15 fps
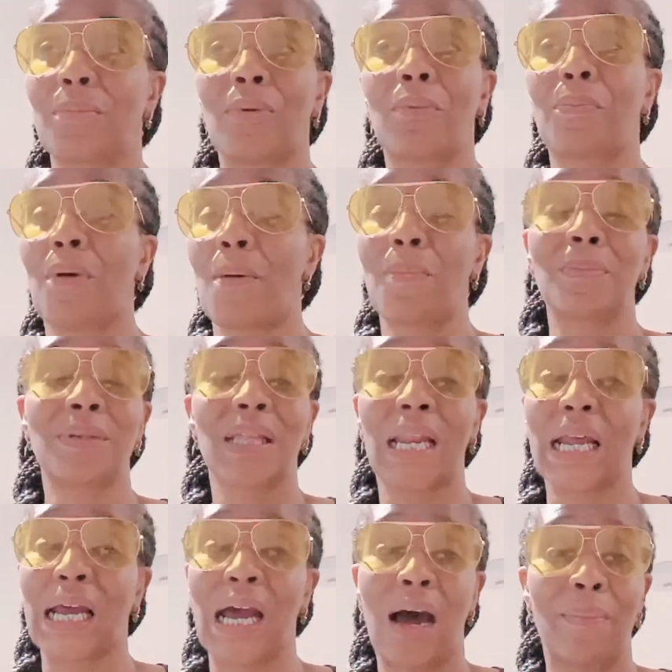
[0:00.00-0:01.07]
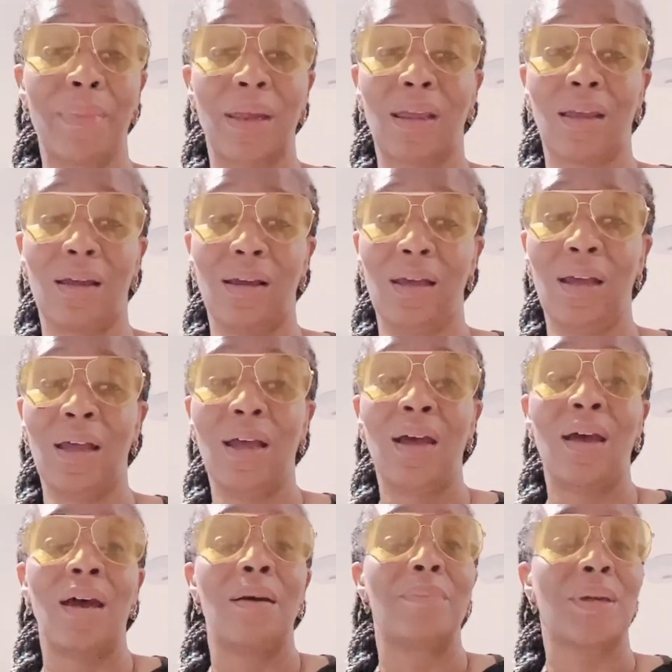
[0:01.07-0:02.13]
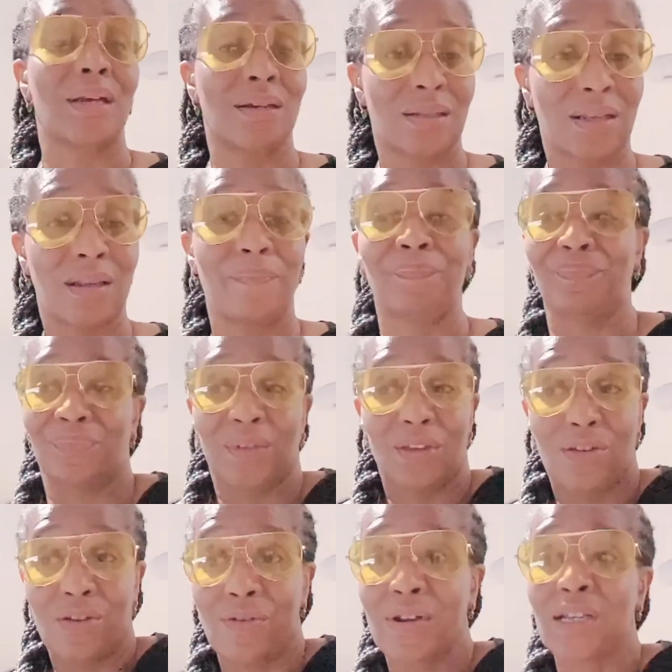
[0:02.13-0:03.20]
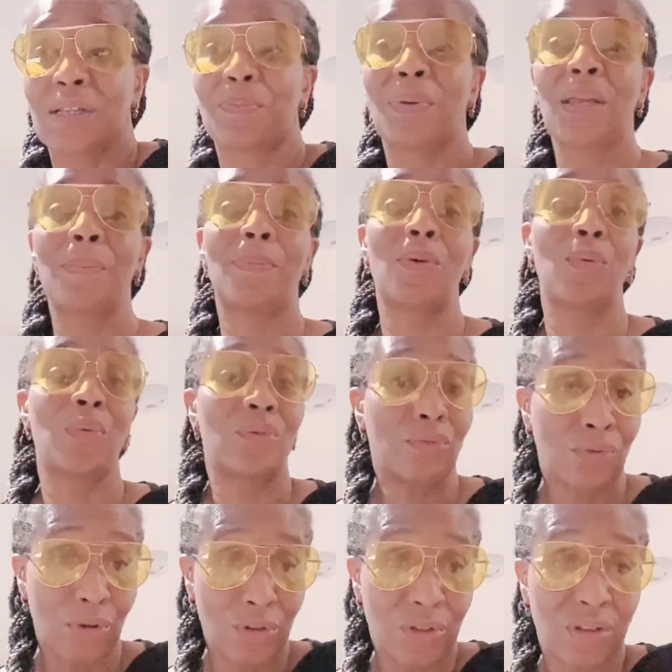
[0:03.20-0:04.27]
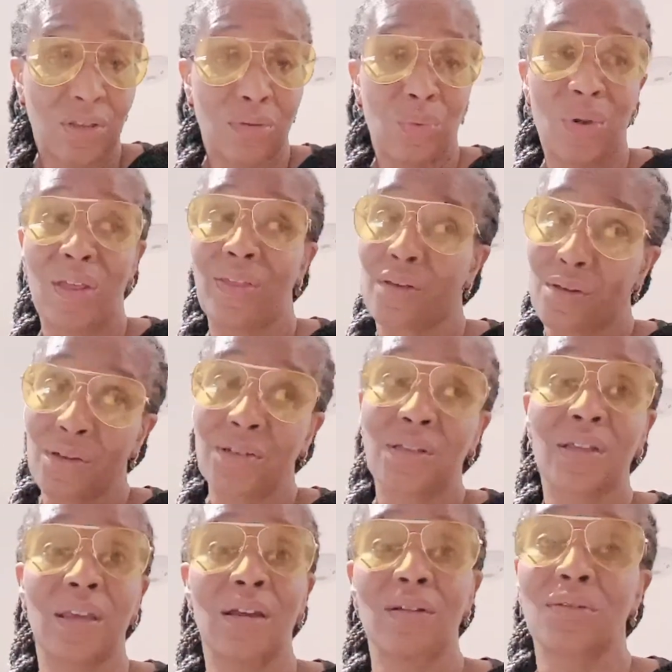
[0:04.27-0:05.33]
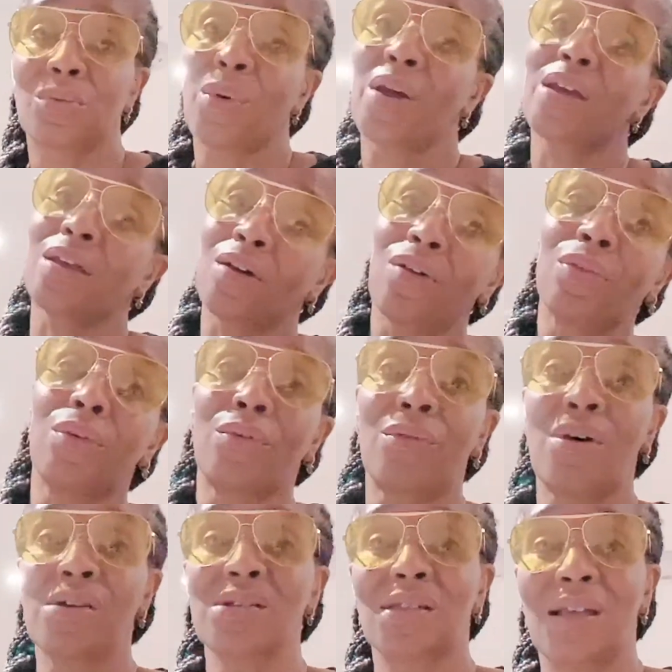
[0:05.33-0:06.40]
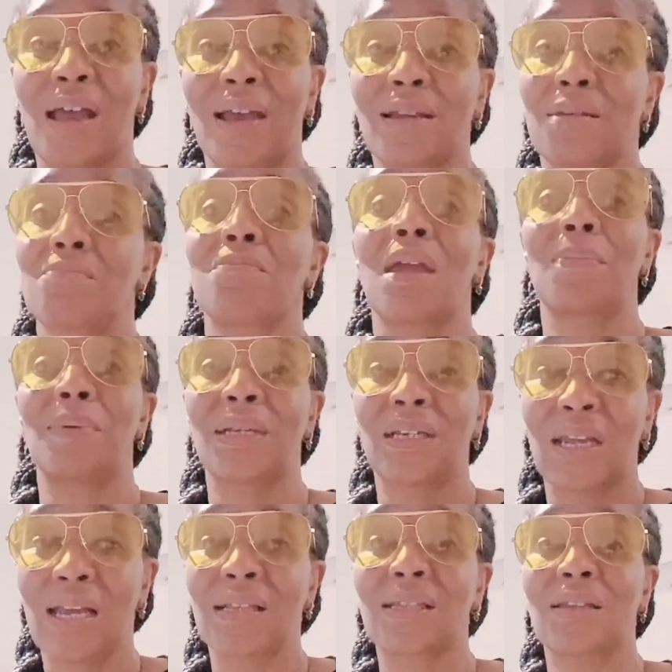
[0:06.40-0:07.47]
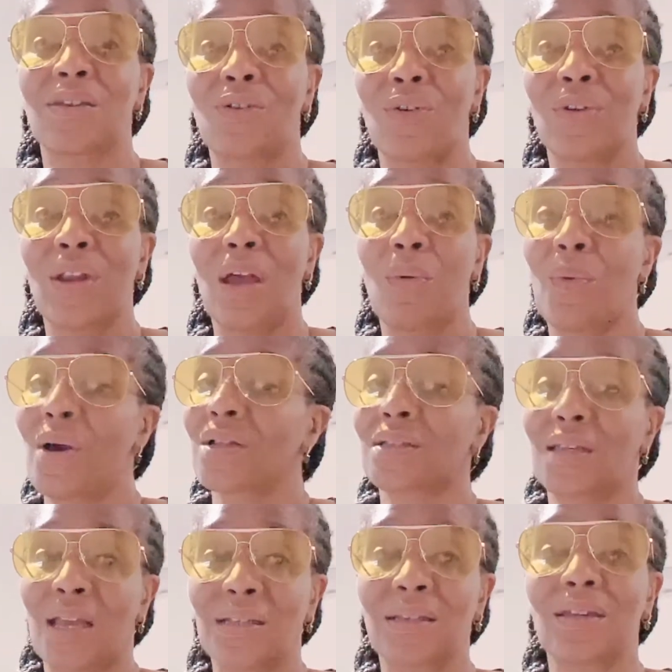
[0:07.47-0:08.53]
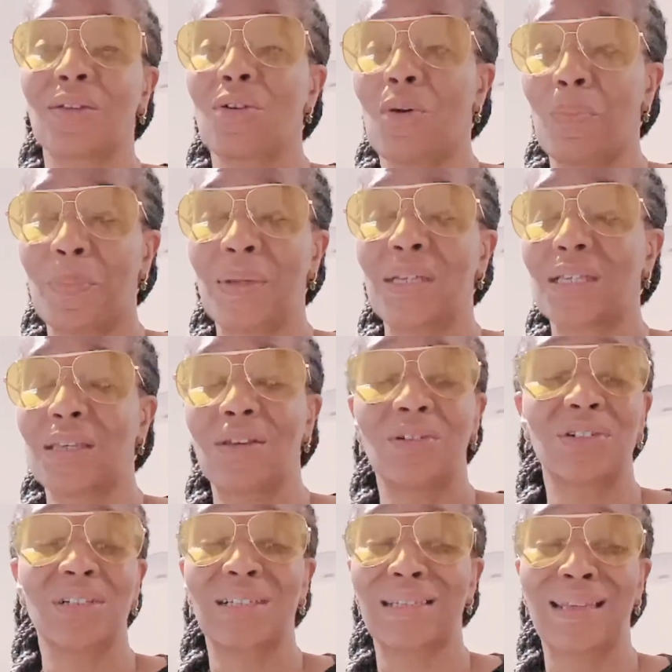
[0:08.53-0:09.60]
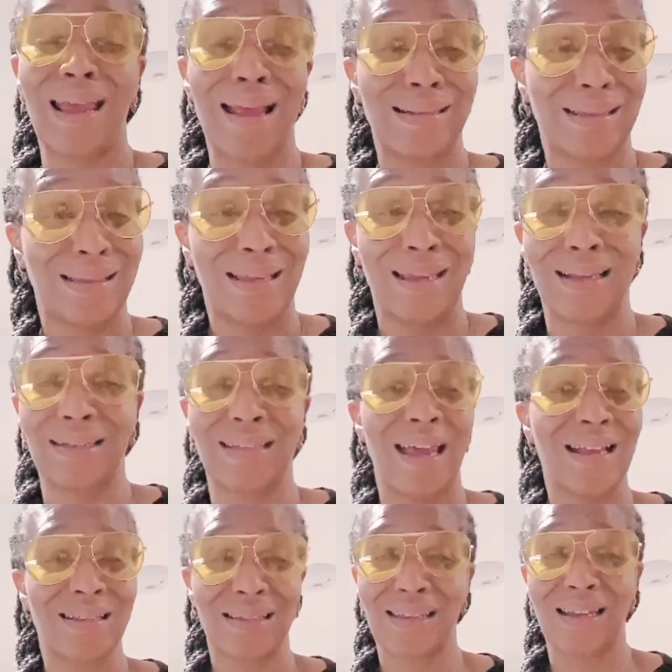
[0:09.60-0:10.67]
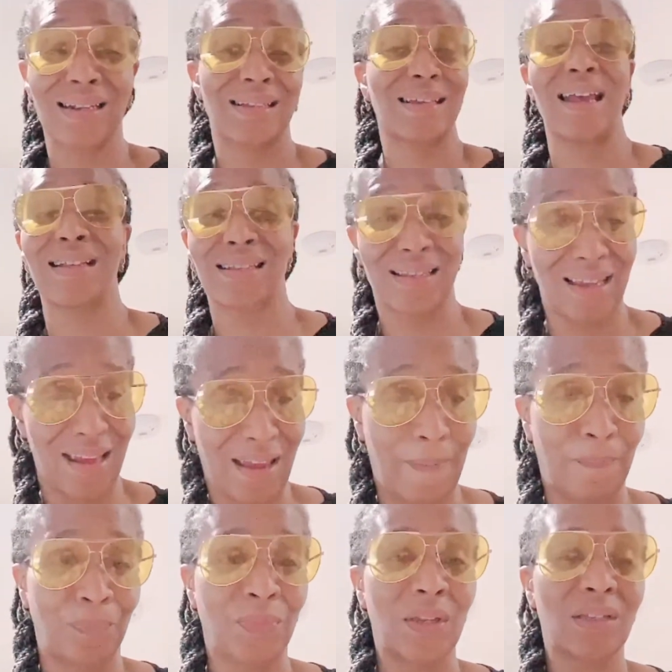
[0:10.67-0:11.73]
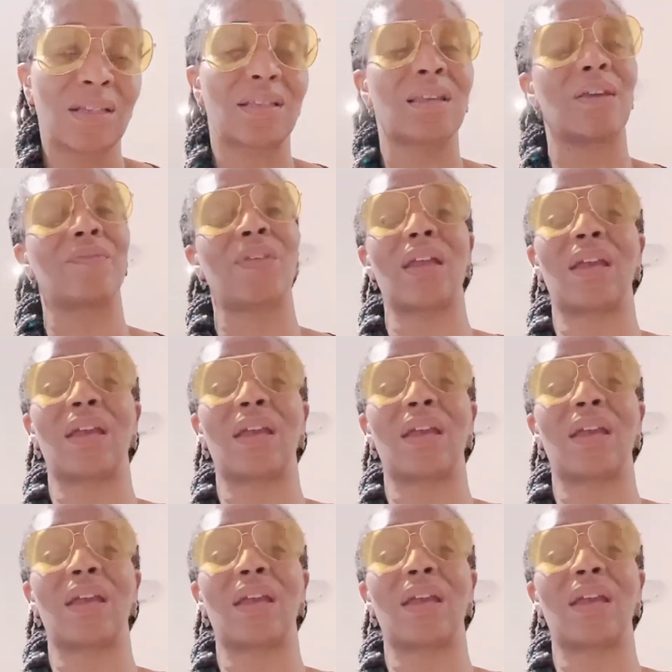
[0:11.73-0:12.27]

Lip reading: problems that are coming. Because curious people with good skills working on the wrong side may be testing your network, testing your PC, or just testing to see if they can